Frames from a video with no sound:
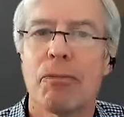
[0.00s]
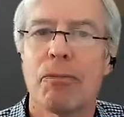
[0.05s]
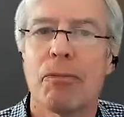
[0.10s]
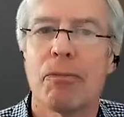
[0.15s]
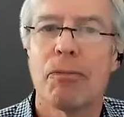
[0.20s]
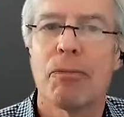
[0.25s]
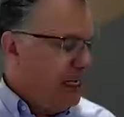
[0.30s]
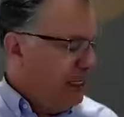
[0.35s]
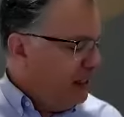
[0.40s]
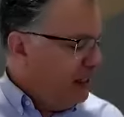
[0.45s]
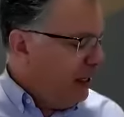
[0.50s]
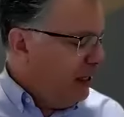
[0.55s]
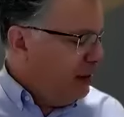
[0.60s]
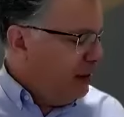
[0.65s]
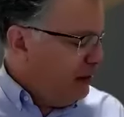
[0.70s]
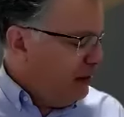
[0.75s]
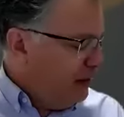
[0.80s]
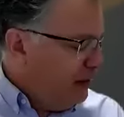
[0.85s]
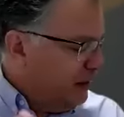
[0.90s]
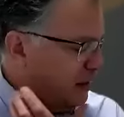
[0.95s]
Yeah,
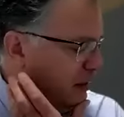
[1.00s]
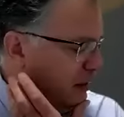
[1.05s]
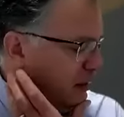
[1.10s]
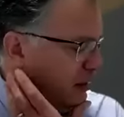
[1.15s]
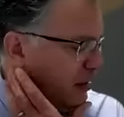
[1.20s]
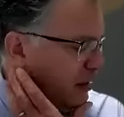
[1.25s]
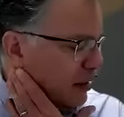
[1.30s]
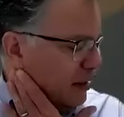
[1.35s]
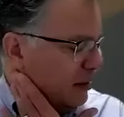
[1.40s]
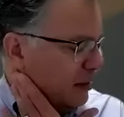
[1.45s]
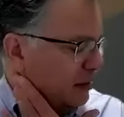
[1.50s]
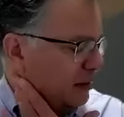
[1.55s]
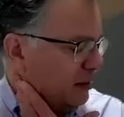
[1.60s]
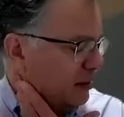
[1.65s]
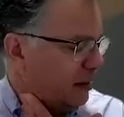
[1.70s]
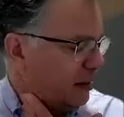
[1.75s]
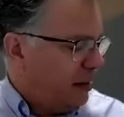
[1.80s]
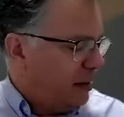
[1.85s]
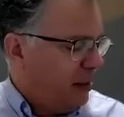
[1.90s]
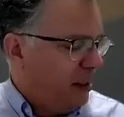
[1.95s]
I think
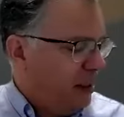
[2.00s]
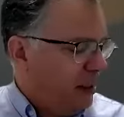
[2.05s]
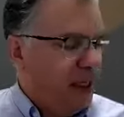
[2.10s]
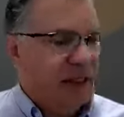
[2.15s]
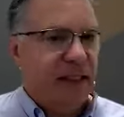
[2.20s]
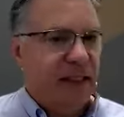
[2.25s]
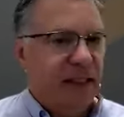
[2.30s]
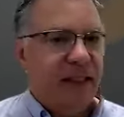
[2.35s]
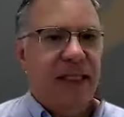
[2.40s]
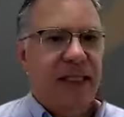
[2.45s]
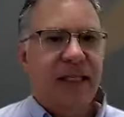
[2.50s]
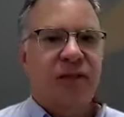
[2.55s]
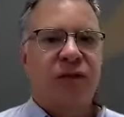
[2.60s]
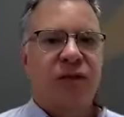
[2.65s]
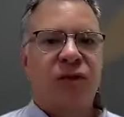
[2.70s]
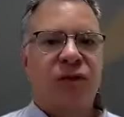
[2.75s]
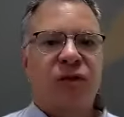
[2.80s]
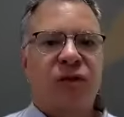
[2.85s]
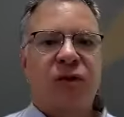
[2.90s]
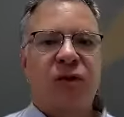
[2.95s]

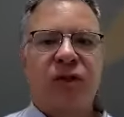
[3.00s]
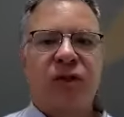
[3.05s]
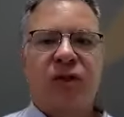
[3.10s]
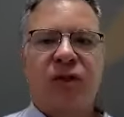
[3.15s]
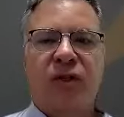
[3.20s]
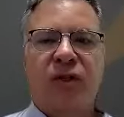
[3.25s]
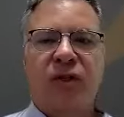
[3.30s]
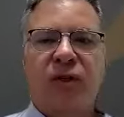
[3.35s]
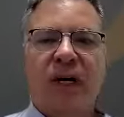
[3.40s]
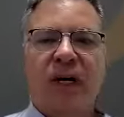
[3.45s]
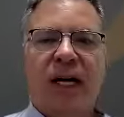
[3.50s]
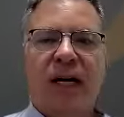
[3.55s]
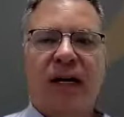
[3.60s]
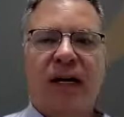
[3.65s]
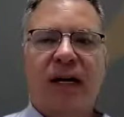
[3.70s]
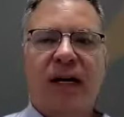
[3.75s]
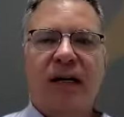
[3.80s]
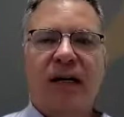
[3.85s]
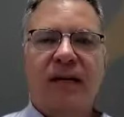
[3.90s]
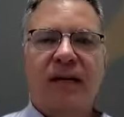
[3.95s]
that's true.
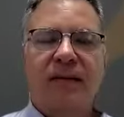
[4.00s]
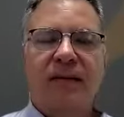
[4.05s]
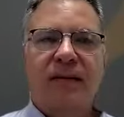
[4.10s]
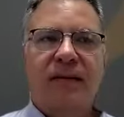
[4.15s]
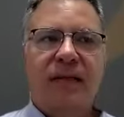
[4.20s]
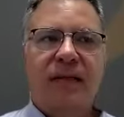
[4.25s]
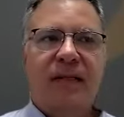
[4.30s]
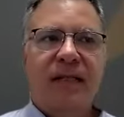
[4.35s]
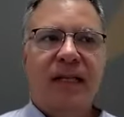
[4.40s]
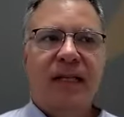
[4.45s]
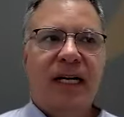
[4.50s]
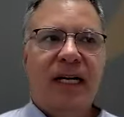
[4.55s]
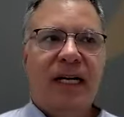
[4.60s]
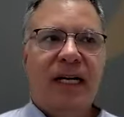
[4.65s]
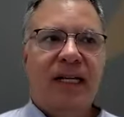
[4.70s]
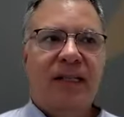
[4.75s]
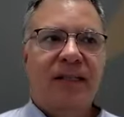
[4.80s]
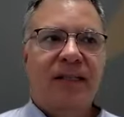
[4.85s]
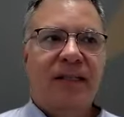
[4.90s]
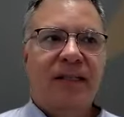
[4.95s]

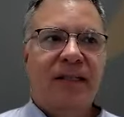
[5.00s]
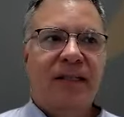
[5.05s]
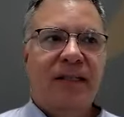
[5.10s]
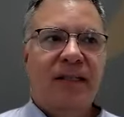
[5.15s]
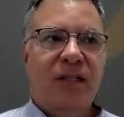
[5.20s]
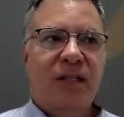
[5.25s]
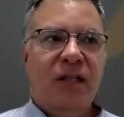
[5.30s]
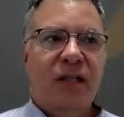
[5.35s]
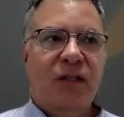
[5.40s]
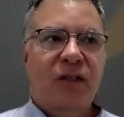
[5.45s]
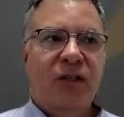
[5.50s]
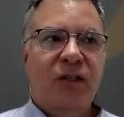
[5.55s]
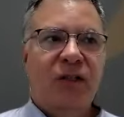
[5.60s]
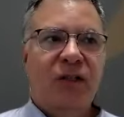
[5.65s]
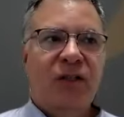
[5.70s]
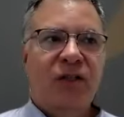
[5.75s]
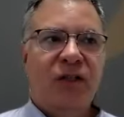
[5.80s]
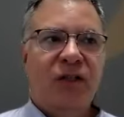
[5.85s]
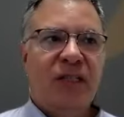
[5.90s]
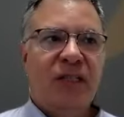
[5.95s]
That
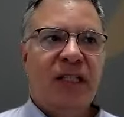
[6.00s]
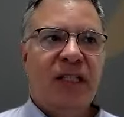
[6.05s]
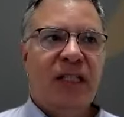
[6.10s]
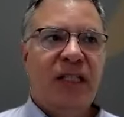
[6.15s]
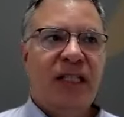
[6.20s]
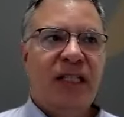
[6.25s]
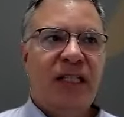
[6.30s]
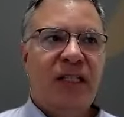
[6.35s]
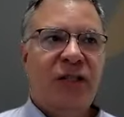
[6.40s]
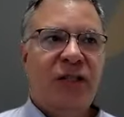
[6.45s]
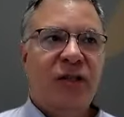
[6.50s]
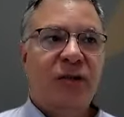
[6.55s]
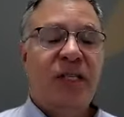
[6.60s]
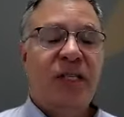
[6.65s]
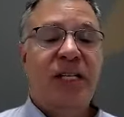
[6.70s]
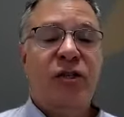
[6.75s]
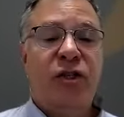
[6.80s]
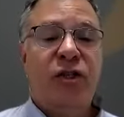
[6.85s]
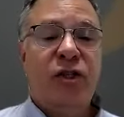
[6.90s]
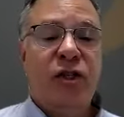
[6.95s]
certainly you
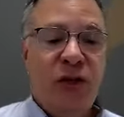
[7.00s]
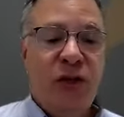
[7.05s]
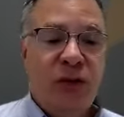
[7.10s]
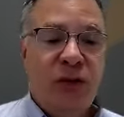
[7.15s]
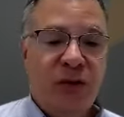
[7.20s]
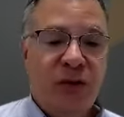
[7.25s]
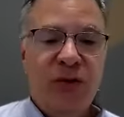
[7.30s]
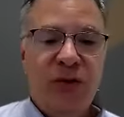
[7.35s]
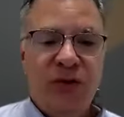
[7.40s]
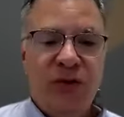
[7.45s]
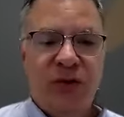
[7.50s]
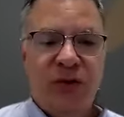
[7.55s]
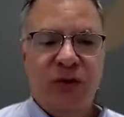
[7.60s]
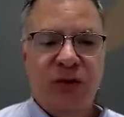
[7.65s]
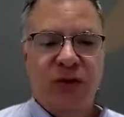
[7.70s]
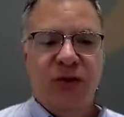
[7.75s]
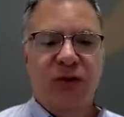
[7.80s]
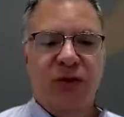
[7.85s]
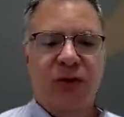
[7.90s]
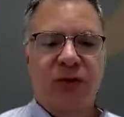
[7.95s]
can choose
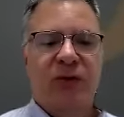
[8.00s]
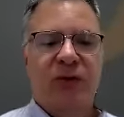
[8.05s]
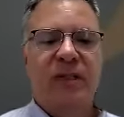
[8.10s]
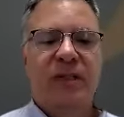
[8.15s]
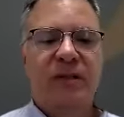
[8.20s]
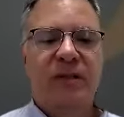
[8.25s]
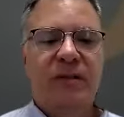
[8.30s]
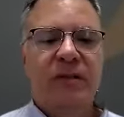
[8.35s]
to